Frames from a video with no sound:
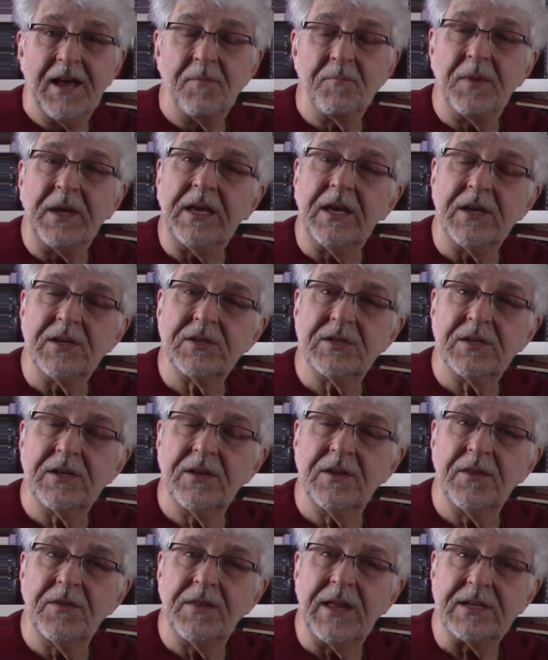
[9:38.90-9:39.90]

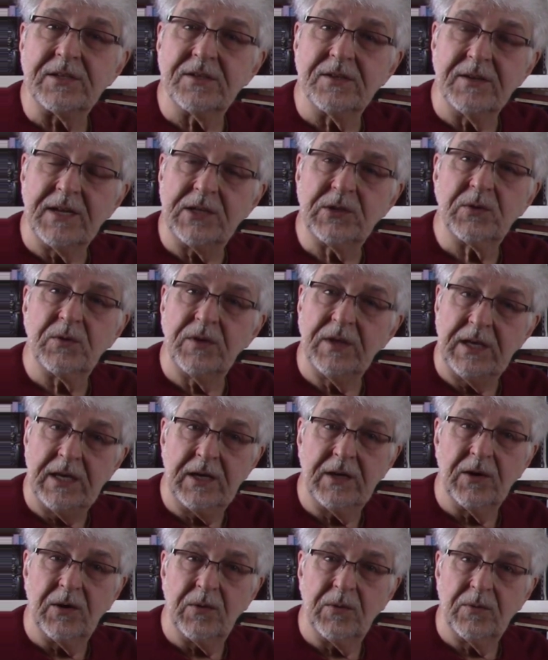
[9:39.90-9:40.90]
because that's the nature of the
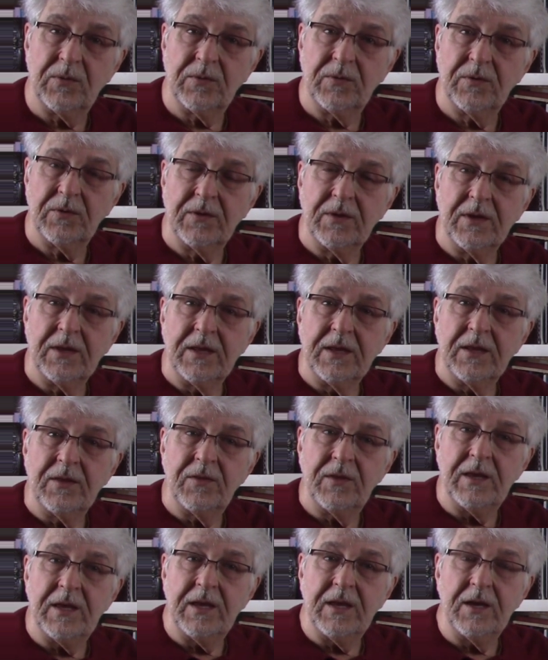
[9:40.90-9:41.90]
ego
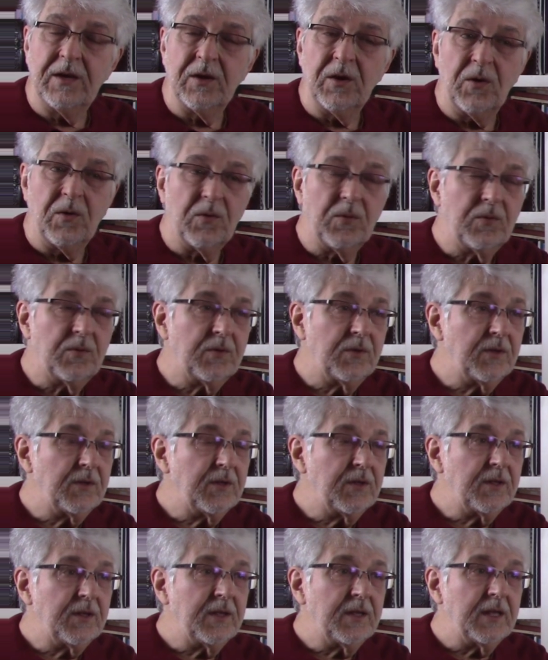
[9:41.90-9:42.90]
the ego
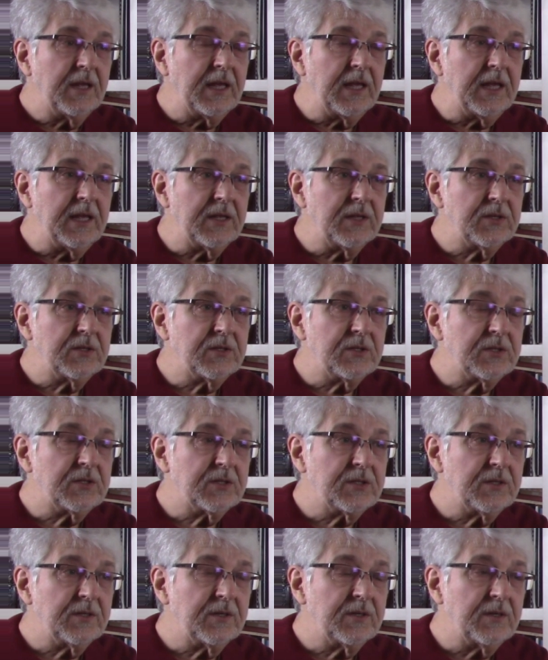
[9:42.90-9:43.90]

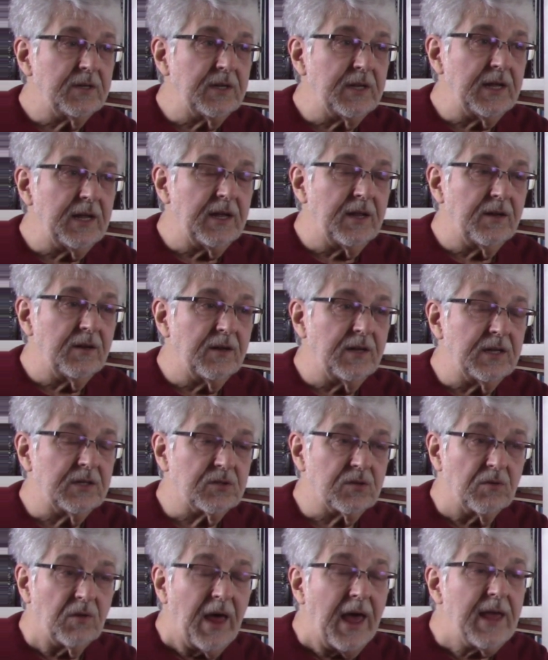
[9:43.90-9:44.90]
is
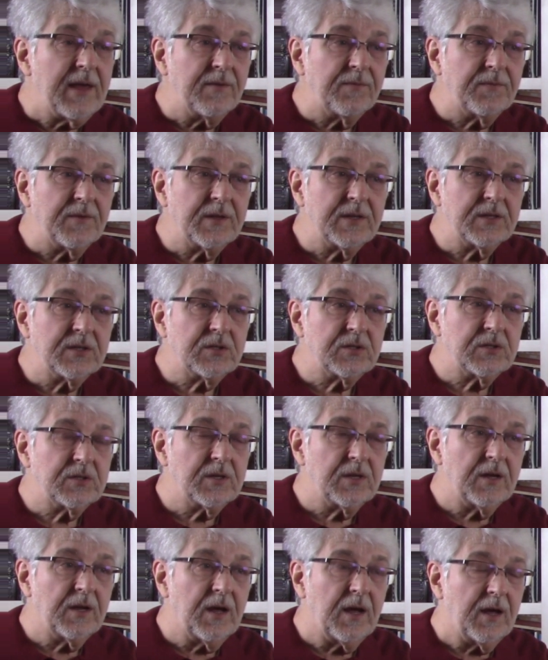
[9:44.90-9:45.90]
its life
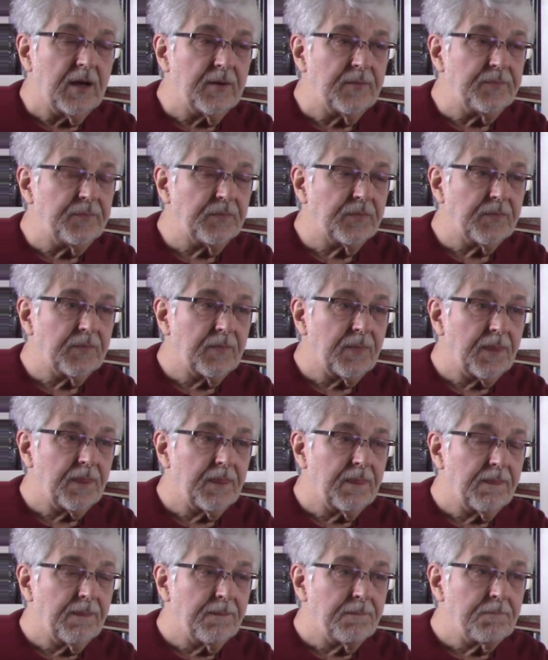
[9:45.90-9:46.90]
is um,
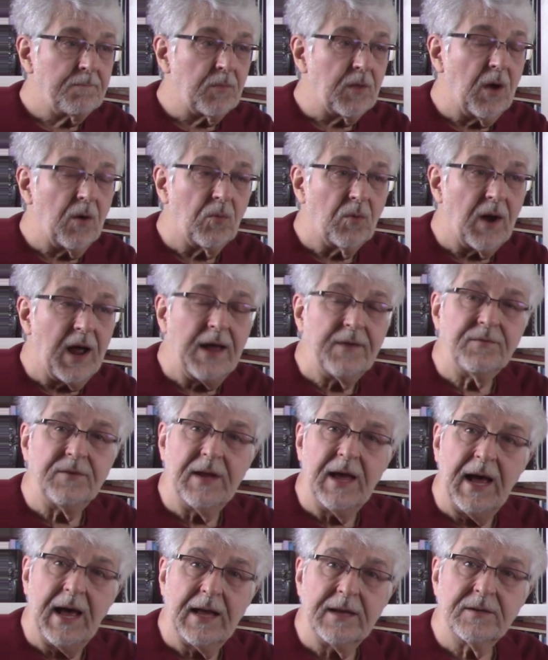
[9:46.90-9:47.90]
arrived
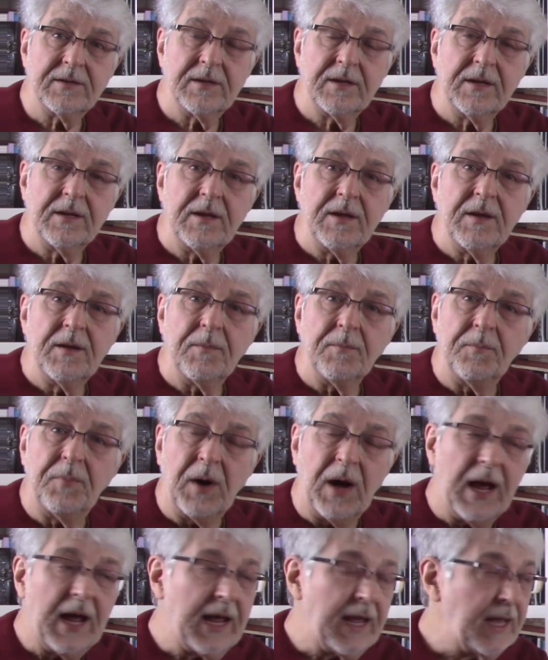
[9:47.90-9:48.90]
at
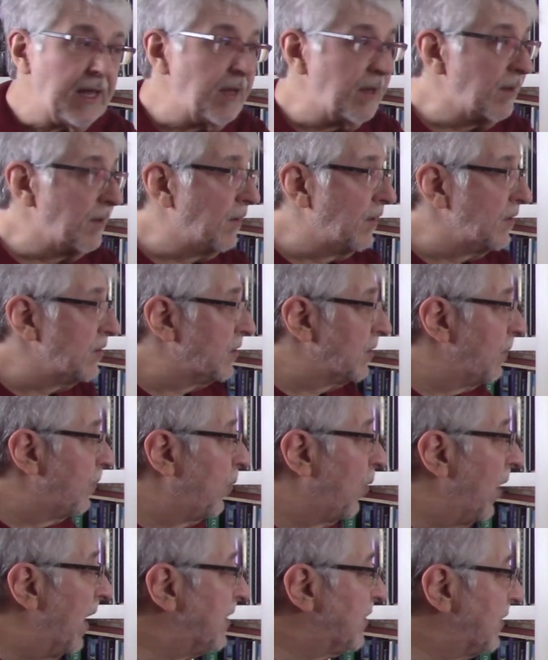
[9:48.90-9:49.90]
by
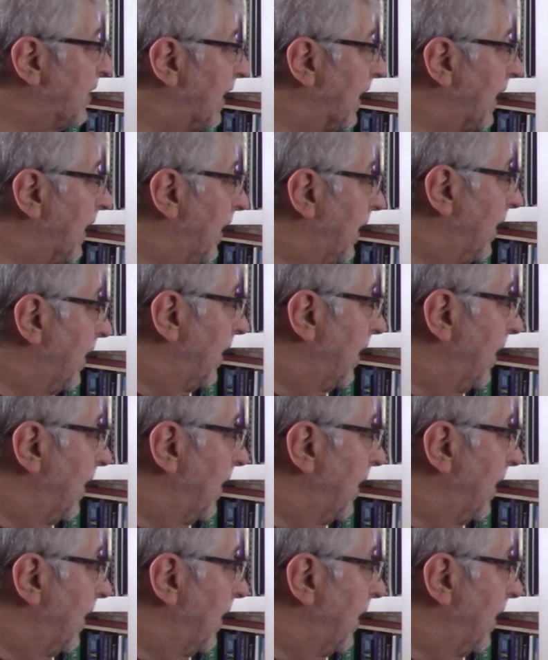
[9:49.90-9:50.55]
suppressing